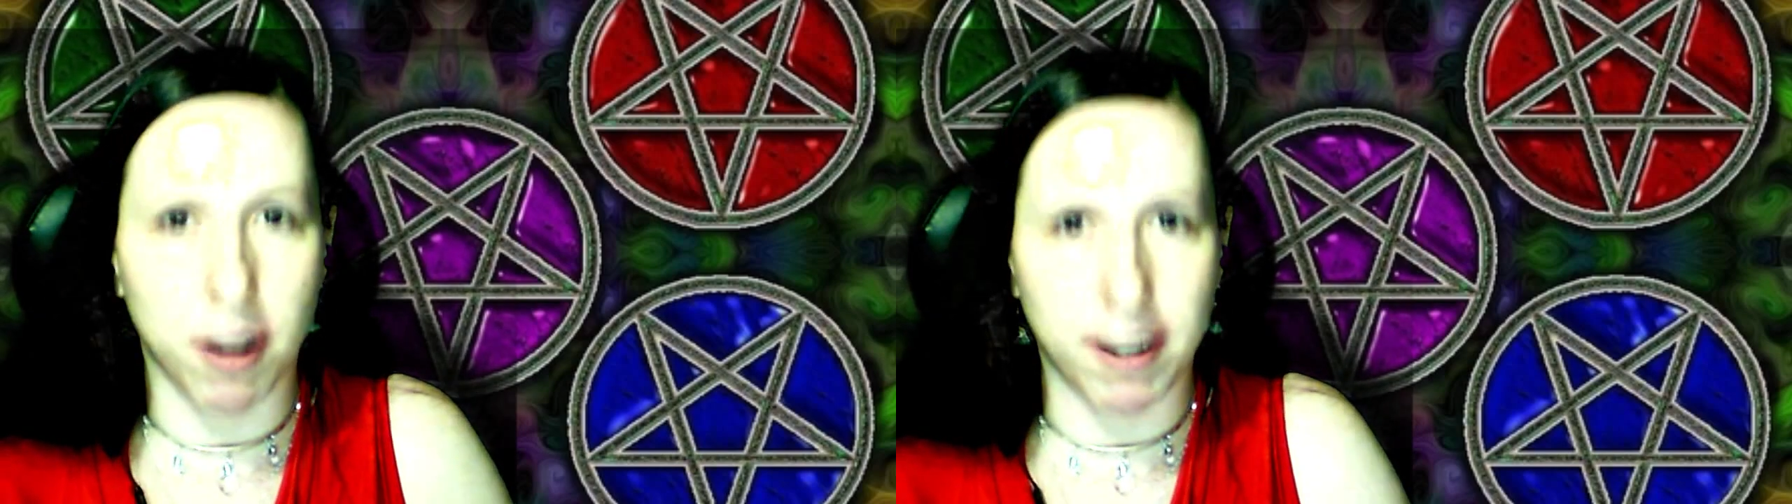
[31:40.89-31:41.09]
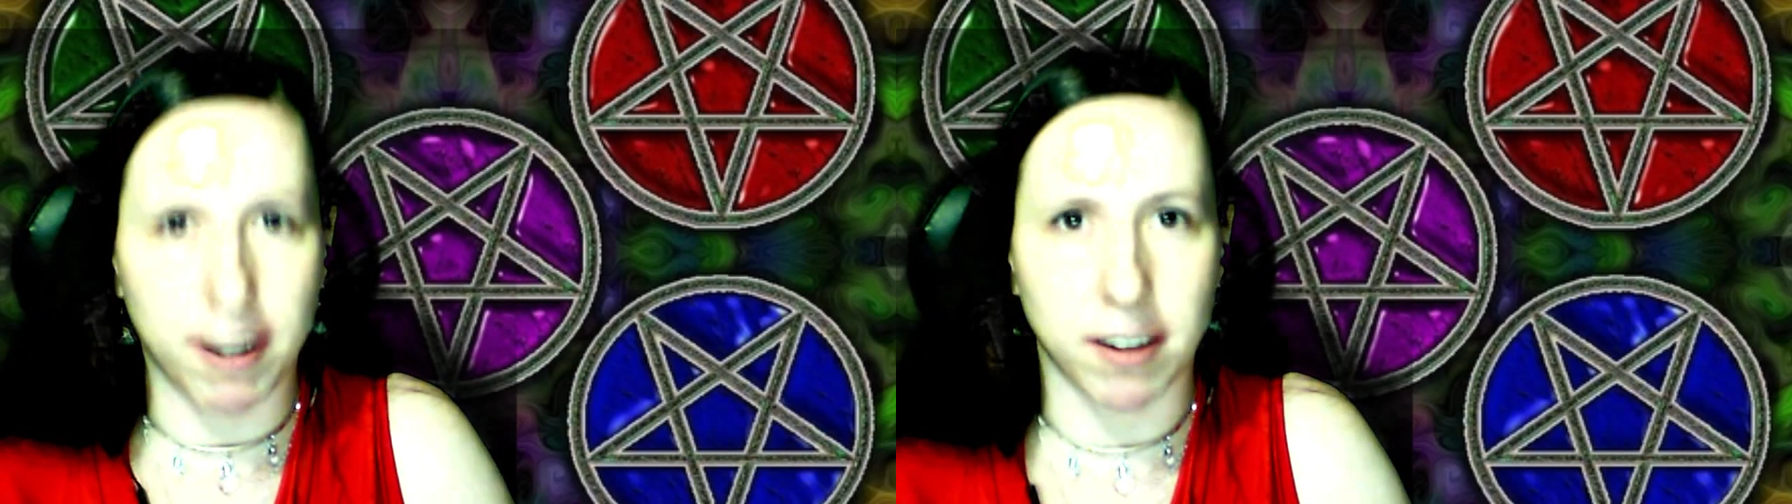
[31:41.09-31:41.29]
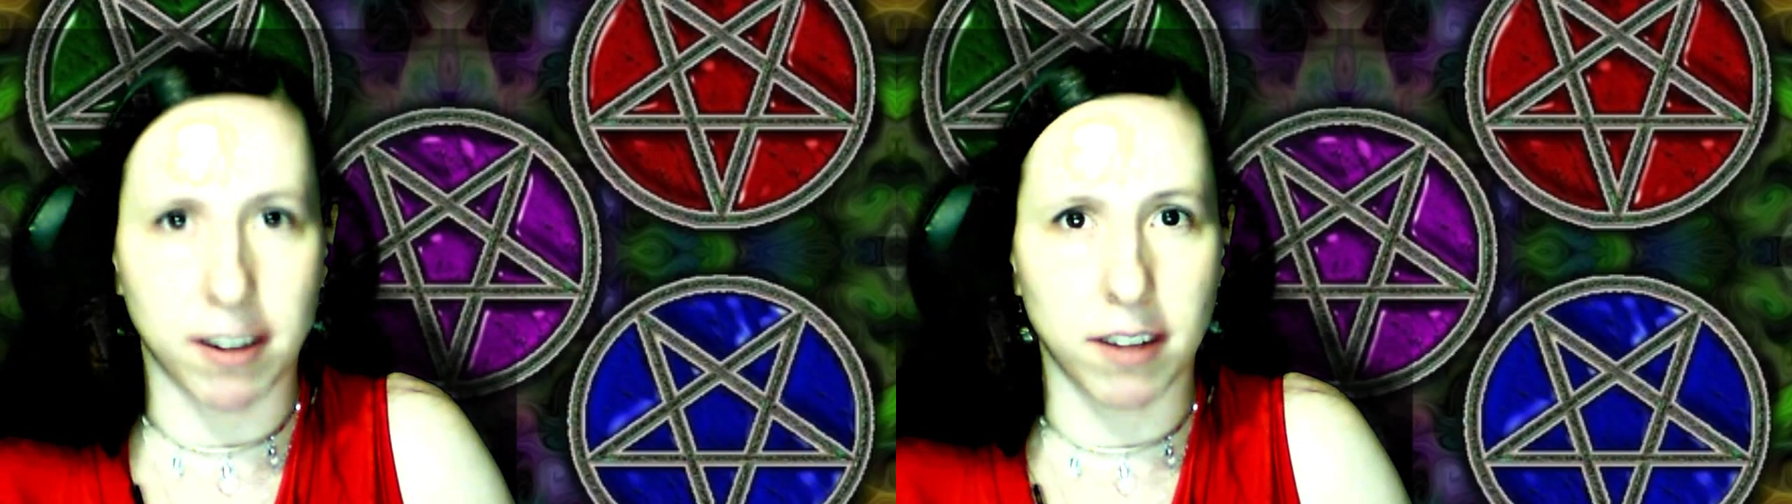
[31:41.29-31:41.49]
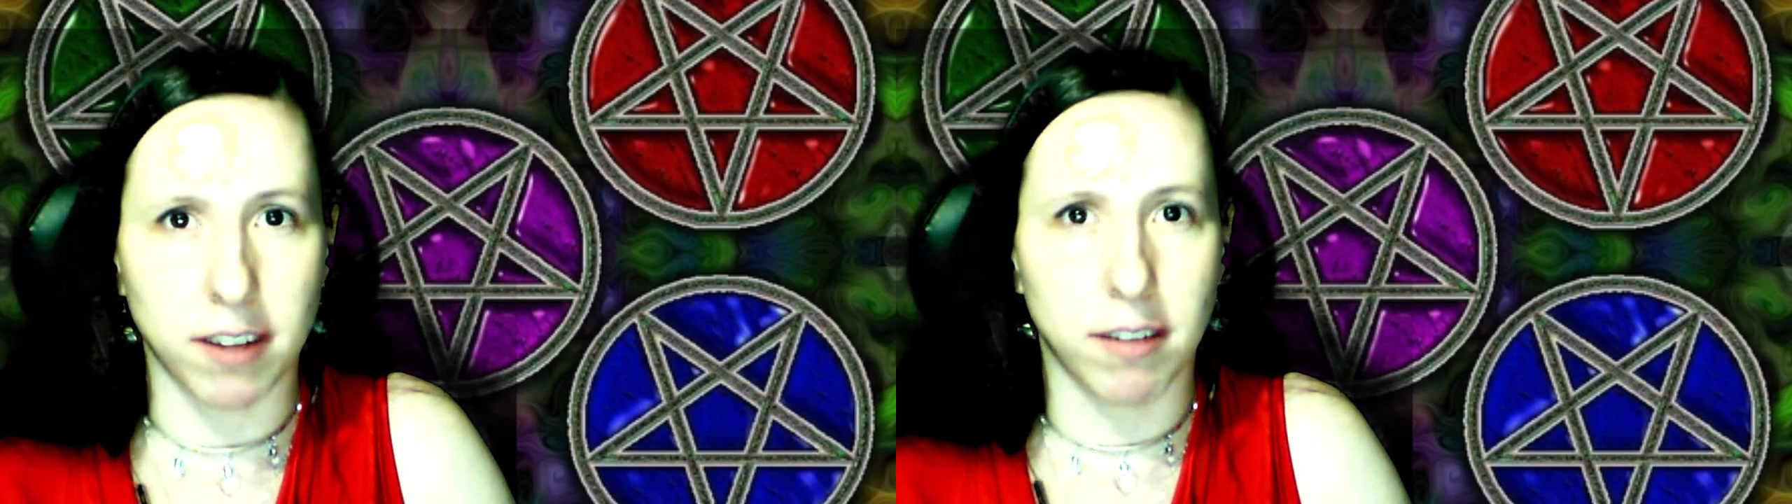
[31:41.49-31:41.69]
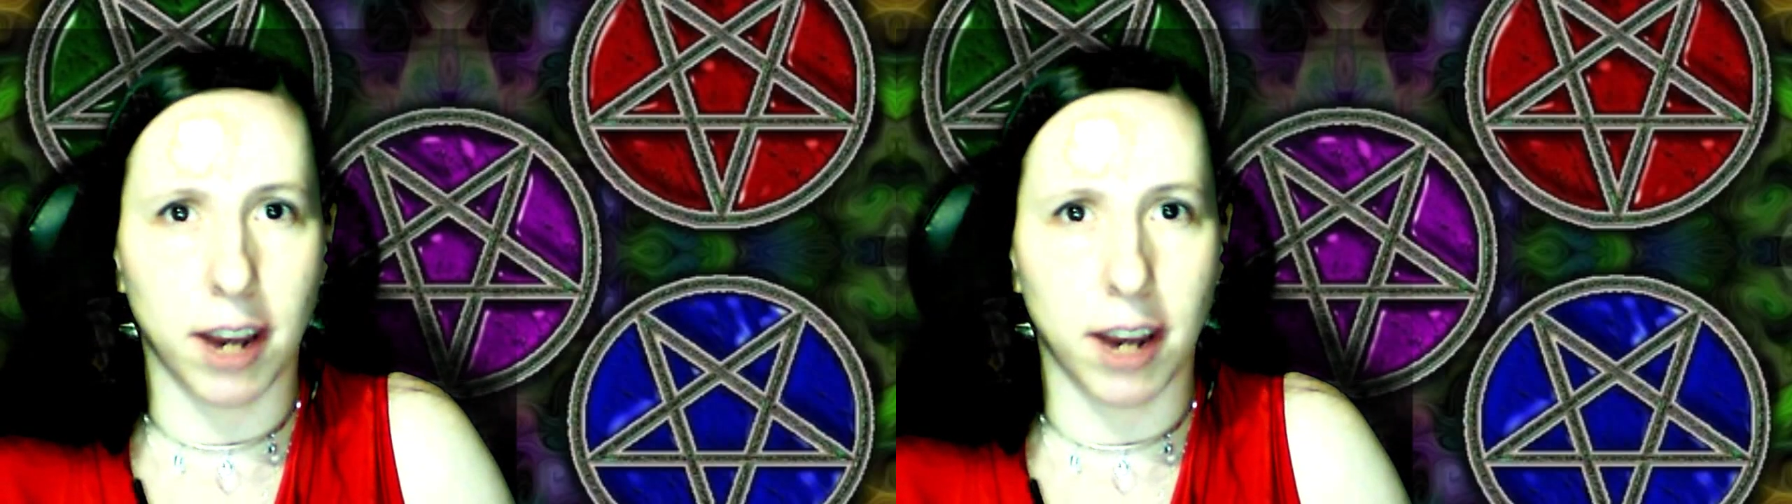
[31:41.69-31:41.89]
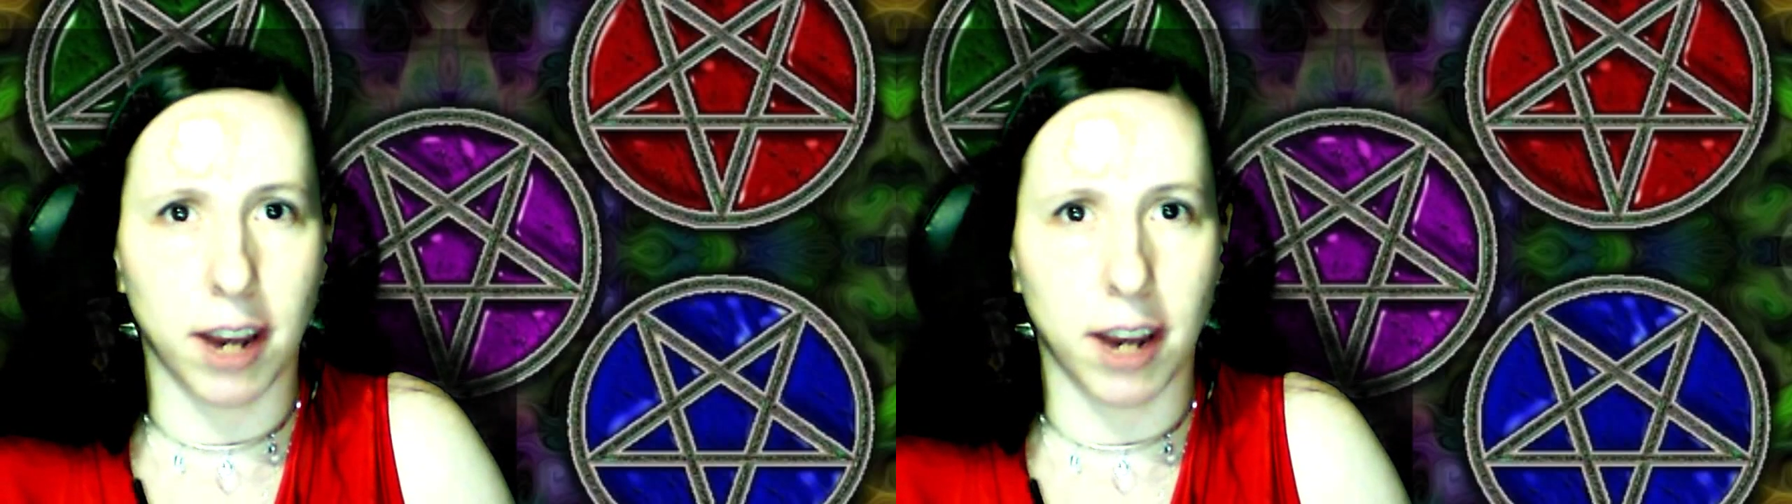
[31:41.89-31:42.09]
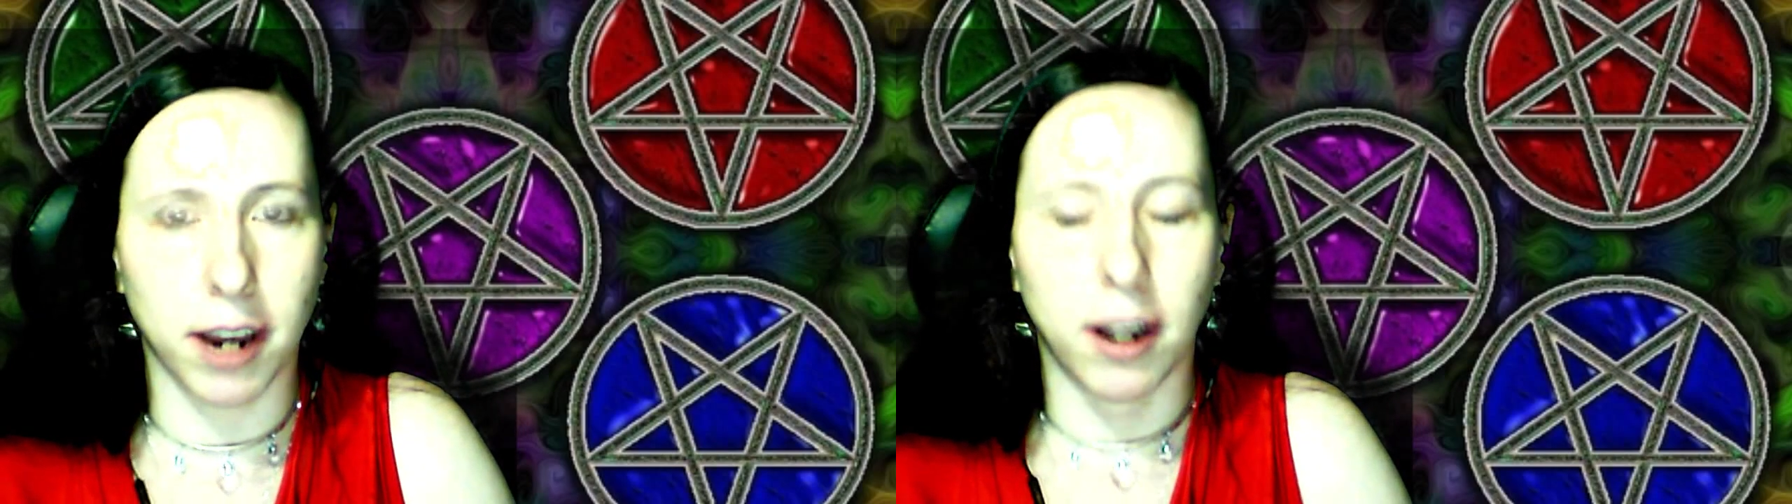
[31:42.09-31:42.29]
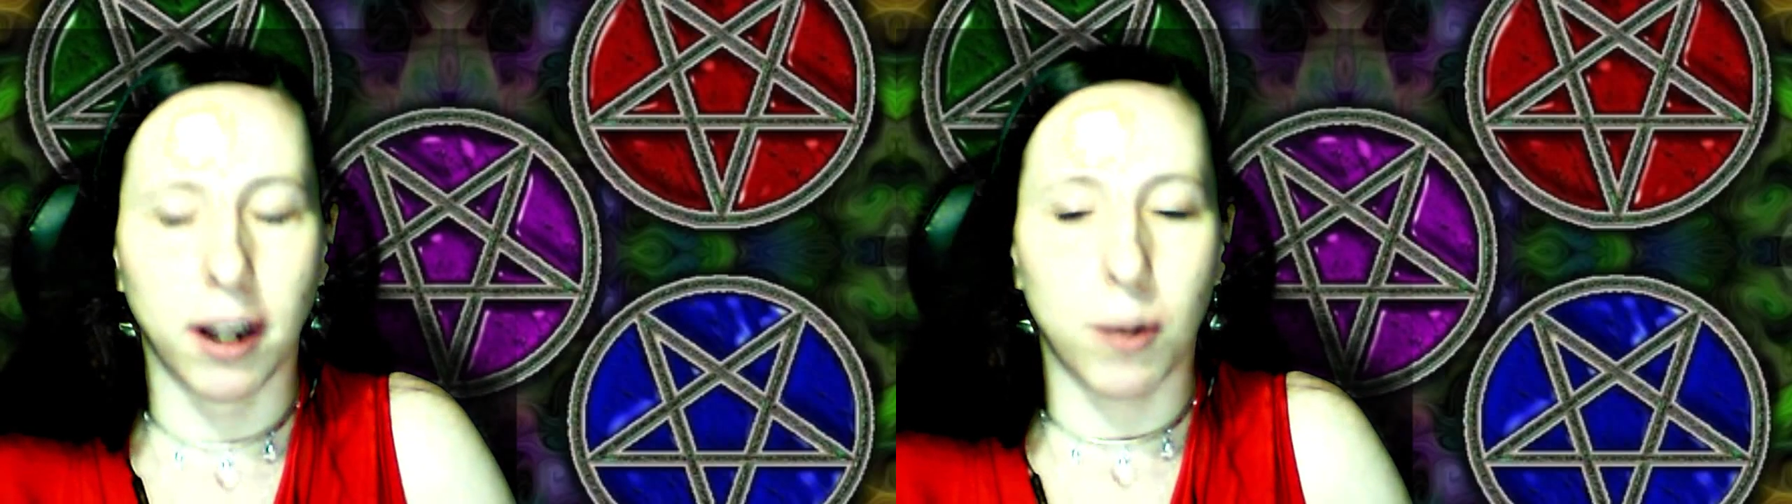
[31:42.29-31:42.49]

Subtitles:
affects us, okay?